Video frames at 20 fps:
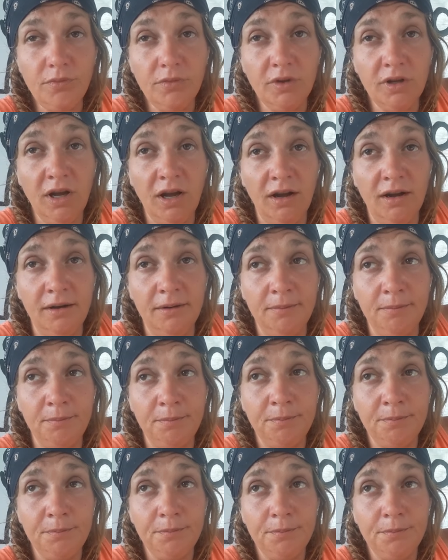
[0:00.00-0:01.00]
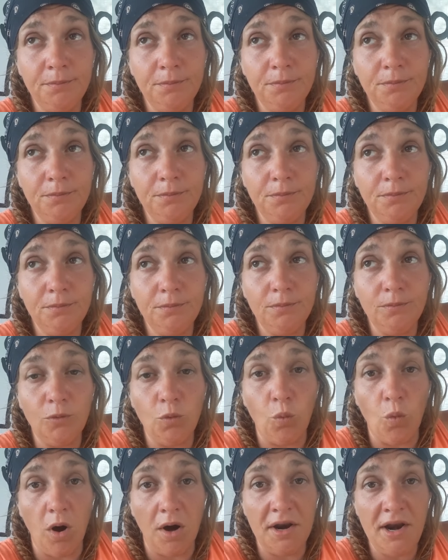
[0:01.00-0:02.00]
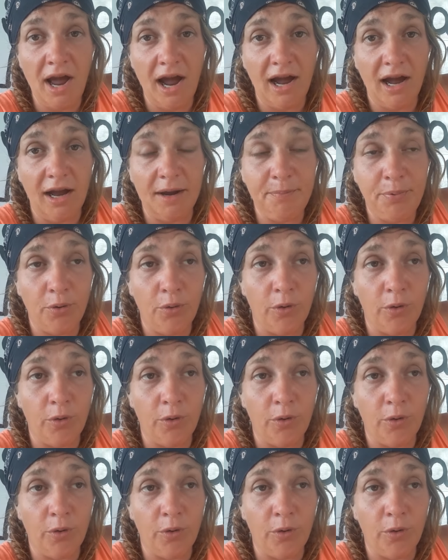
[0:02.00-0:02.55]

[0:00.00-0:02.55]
One, I